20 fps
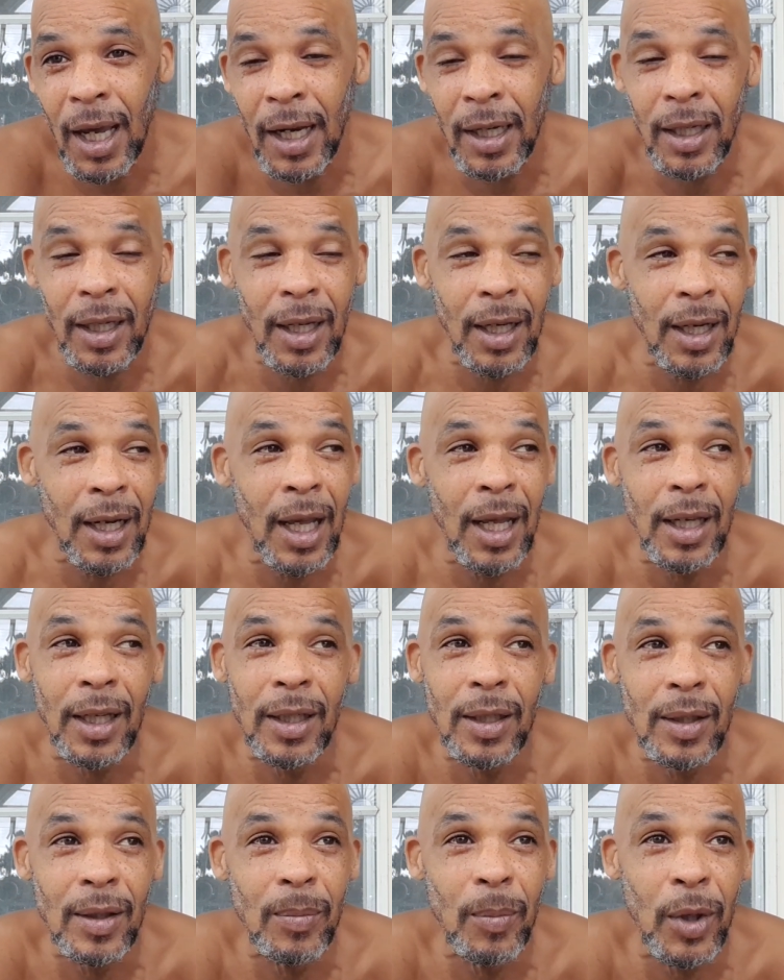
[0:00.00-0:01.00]
to connect.
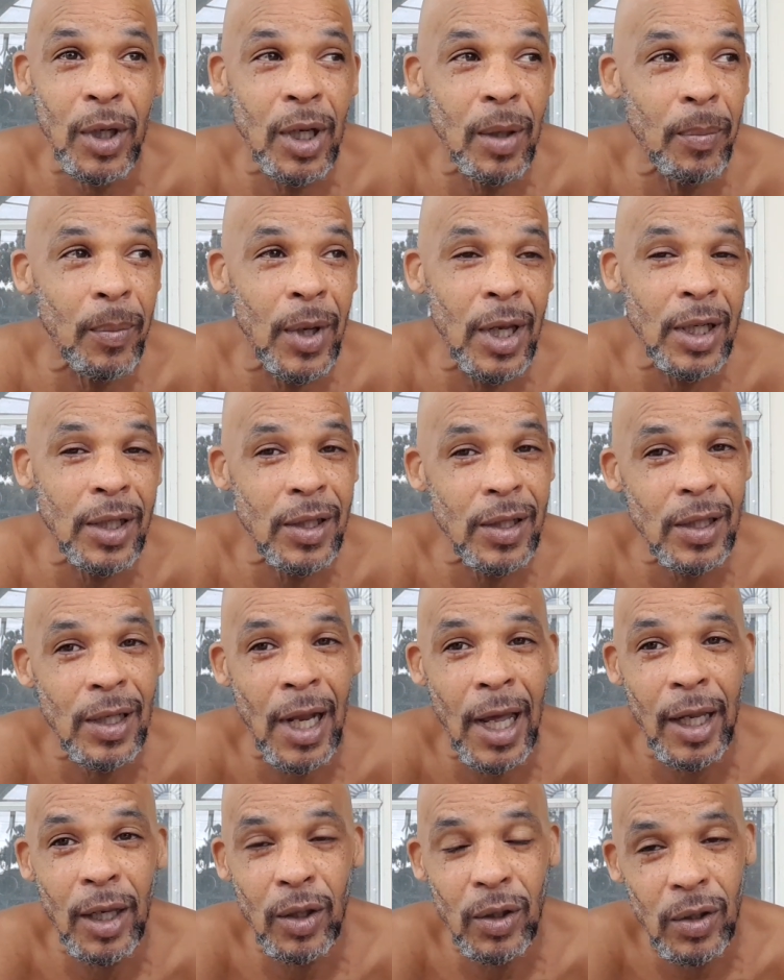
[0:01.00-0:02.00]
But the best,
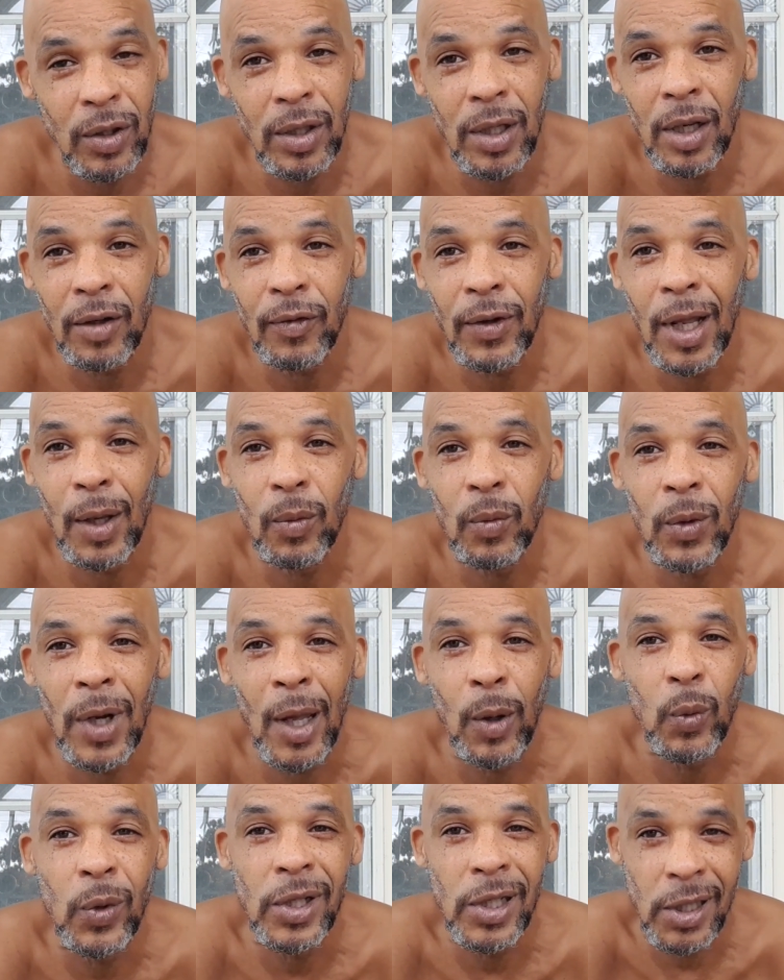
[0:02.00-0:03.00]
like, stuff that,
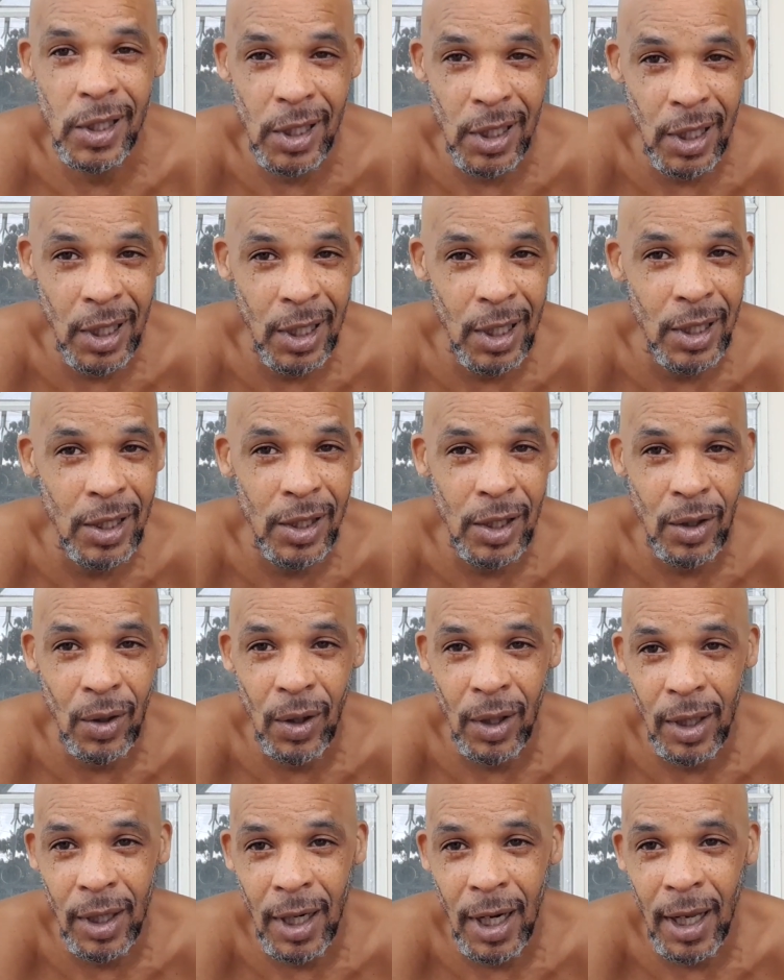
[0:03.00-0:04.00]
like, with seeds and
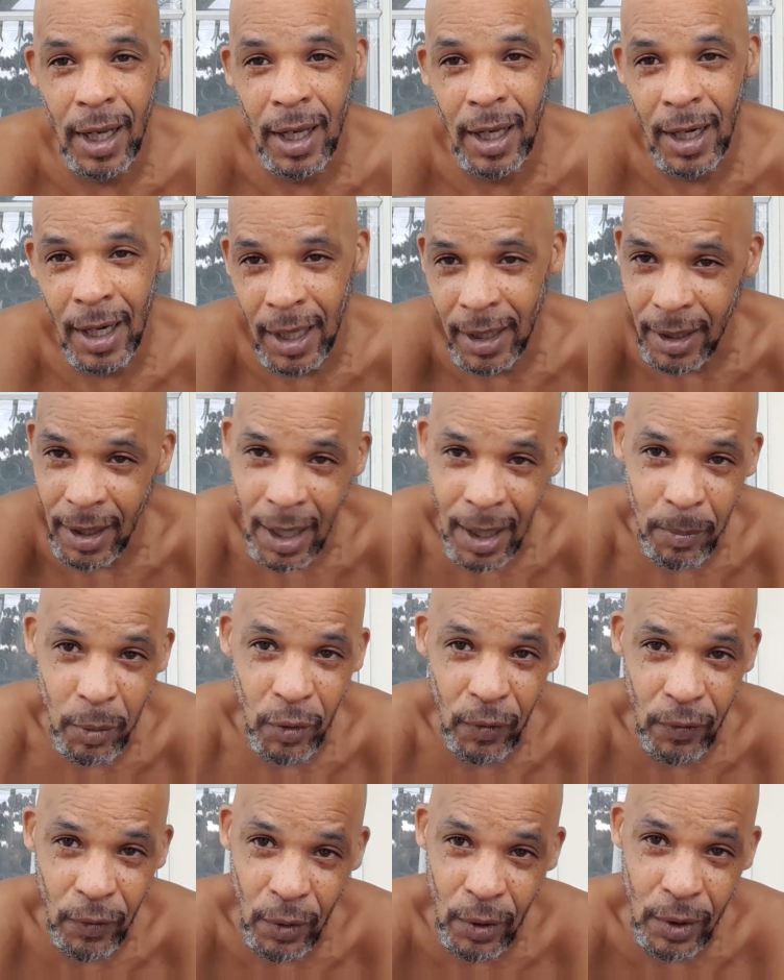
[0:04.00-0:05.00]
all of that, and I
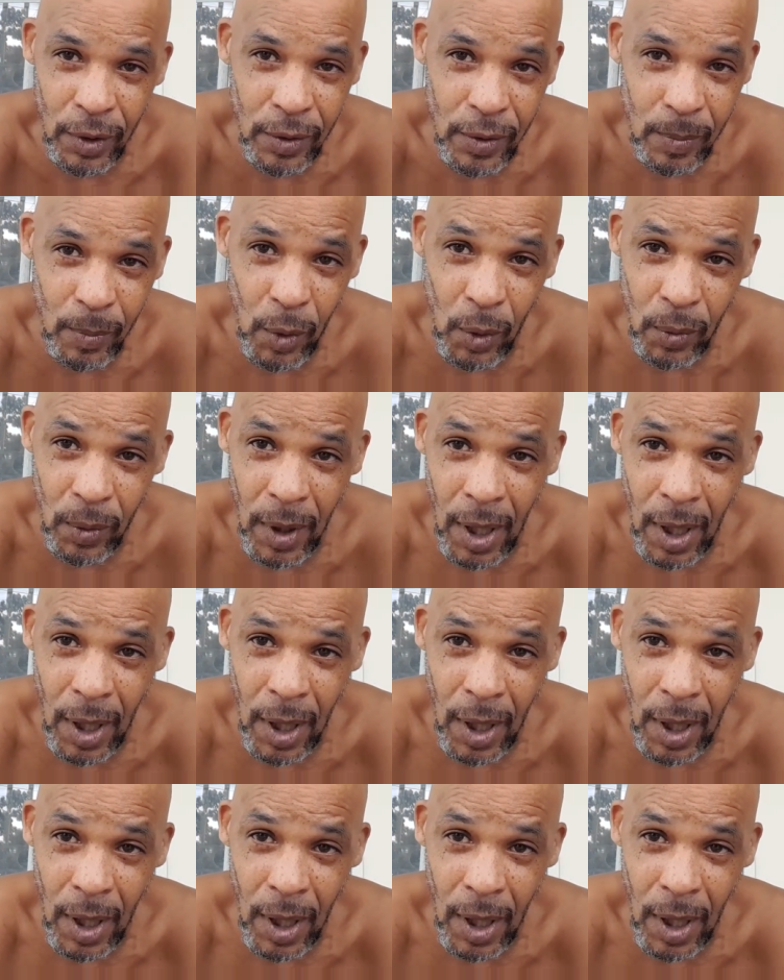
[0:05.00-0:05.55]
prefer to smoke.